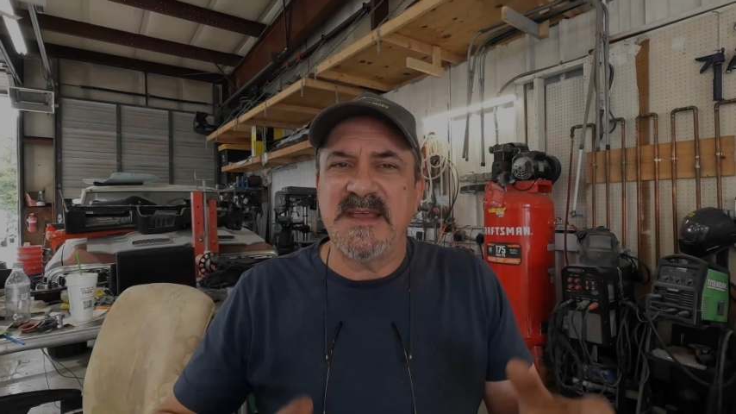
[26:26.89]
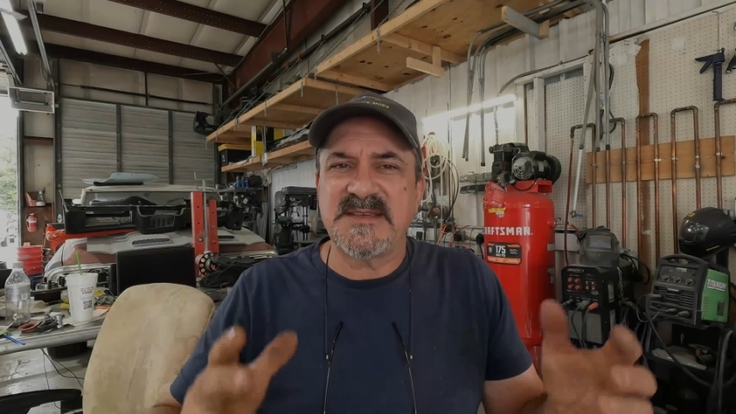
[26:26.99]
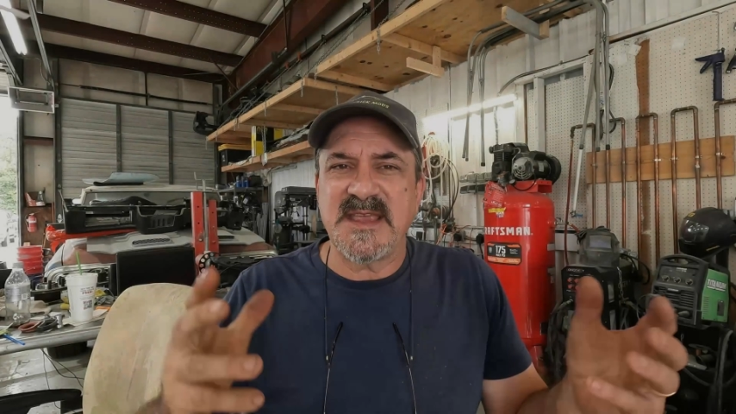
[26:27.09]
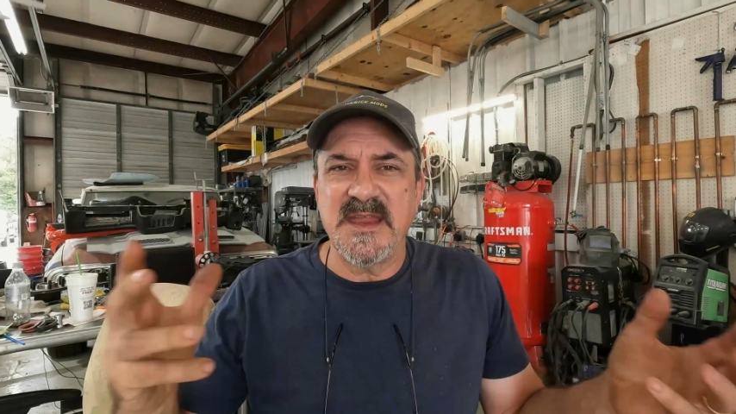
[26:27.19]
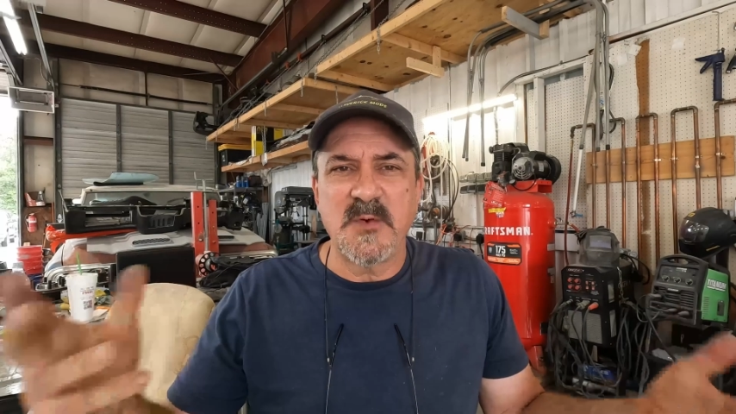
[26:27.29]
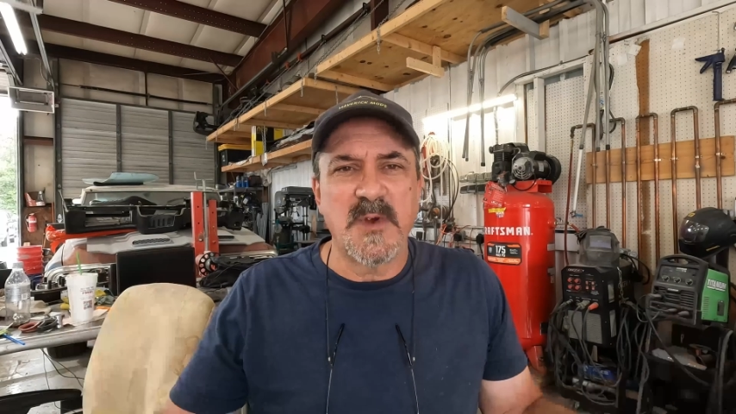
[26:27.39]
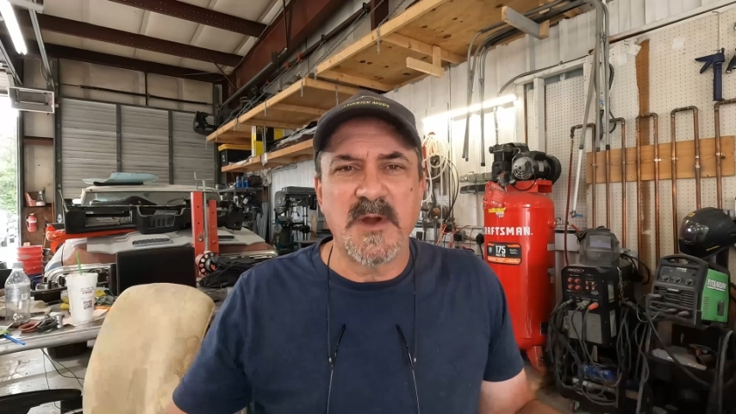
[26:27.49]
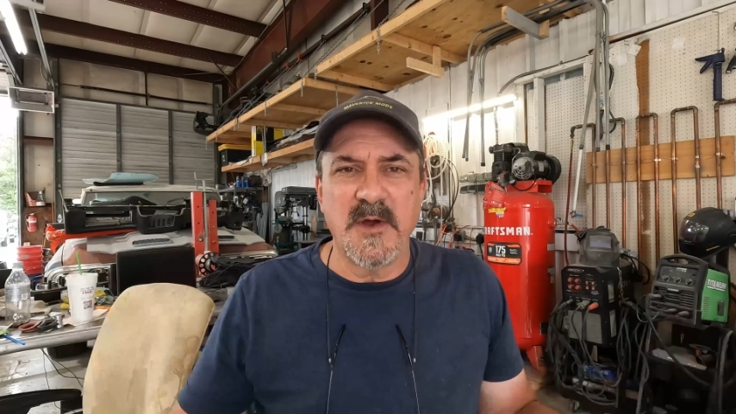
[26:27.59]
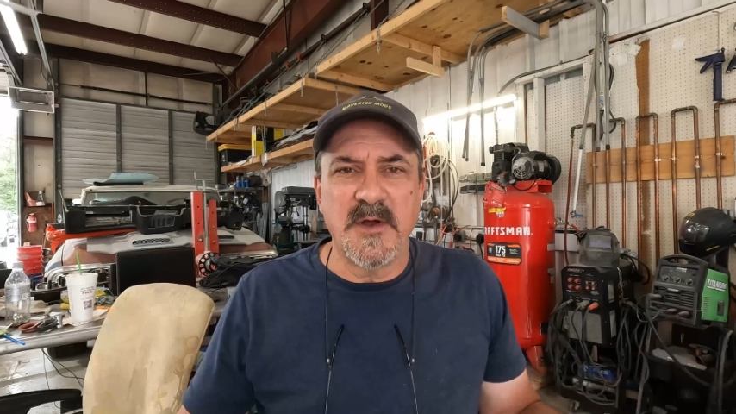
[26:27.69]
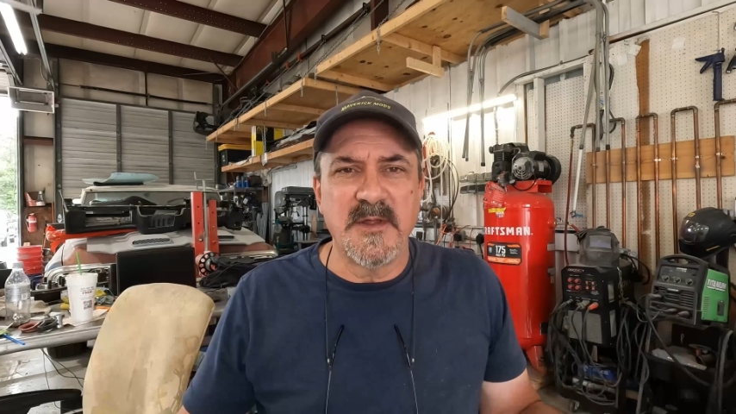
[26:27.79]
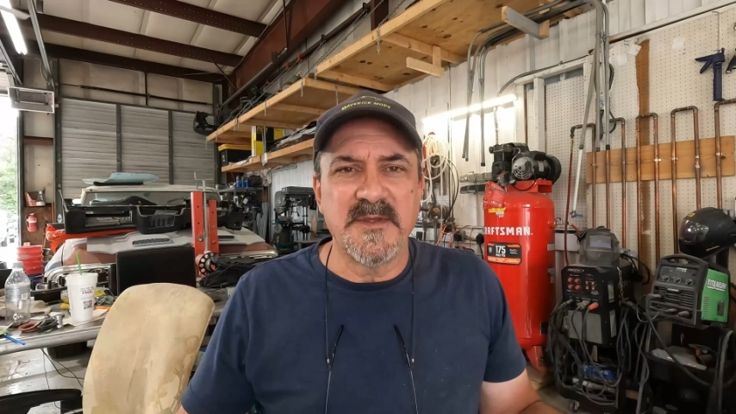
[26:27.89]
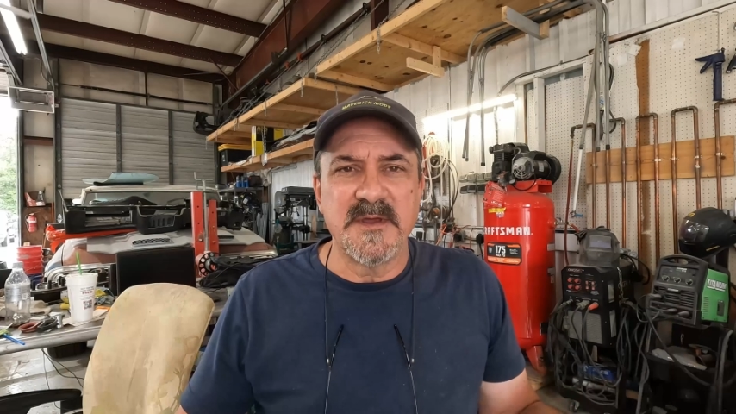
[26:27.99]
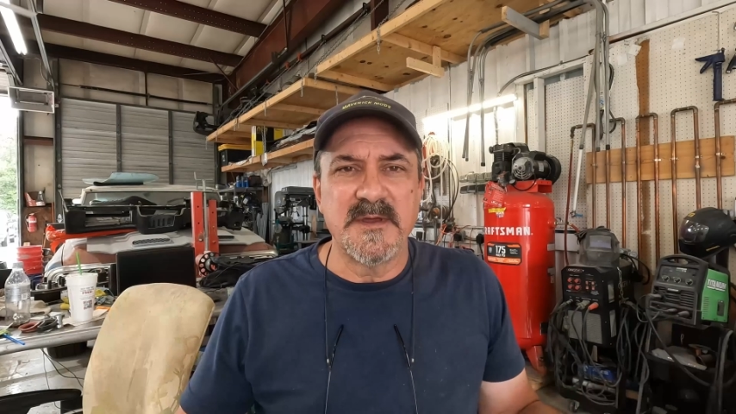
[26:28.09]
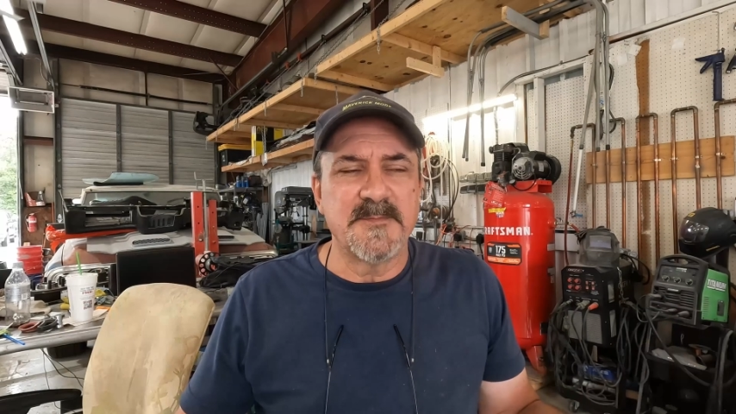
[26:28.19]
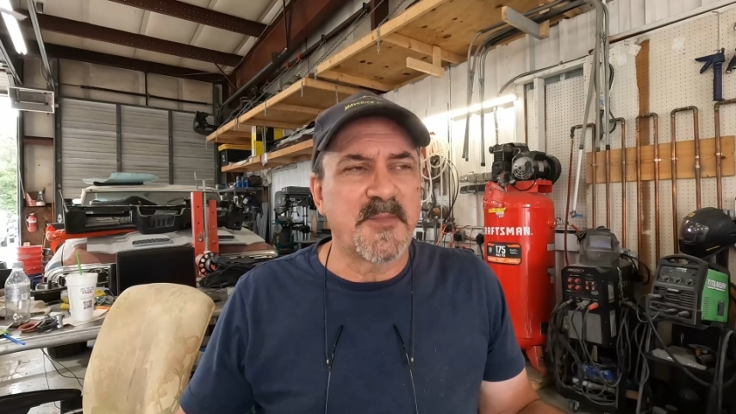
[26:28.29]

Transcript: that's kind of where all the